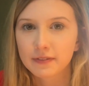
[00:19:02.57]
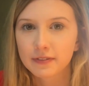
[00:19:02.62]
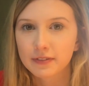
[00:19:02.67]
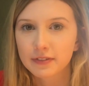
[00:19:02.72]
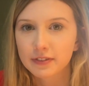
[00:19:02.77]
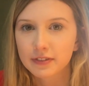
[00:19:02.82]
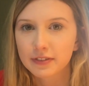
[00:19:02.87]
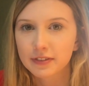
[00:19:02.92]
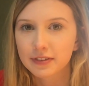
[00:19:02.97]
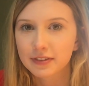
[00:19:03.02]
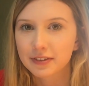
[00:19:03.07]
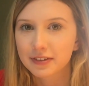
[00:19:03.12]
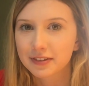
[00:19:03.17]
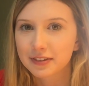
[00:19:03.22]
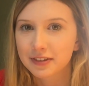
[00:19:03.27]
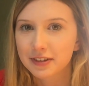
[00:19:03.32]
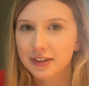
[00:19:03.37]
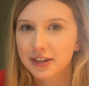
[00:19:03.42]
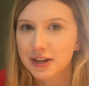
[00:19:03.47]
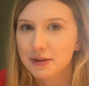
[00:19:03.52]
to apply for?
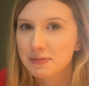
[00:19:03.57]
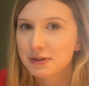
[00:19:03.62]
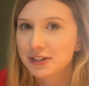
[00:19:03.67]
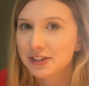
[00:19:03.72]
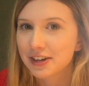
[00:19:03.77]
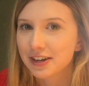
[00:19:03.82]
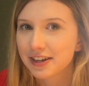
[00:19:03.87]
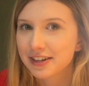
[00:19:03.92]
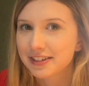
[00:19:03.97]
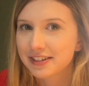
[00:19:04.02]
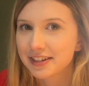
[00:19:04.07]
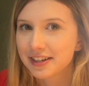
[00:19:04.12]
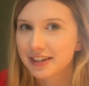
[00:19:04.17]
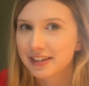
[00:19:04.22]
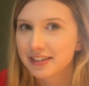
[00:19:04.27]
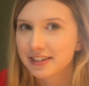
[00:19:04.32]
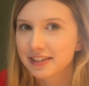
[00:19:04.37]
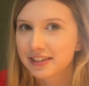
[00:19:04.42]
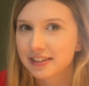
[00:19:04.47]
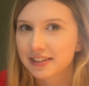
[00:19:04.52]
Or have you applied
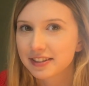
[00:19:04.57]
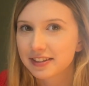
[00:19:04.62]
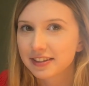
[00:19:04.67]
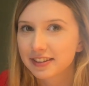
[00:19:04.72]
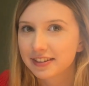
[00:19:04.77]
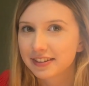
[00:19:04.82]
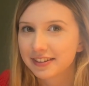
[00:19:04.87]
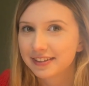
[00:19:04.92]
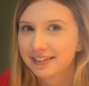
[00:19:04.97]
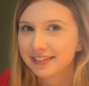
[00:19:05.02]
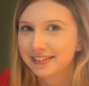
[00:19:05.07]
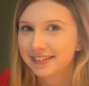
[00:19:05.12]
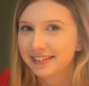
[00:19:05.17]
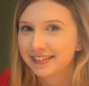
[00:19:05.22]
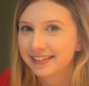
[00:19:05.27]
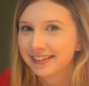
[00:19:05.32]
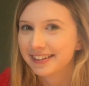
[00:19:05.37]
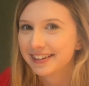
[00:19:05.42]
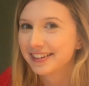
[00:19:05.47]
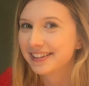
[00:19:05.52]
for? Human
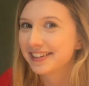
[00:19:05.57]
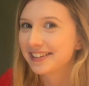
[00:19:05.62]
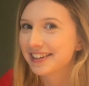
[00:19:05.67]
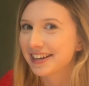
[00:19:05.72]
sciences.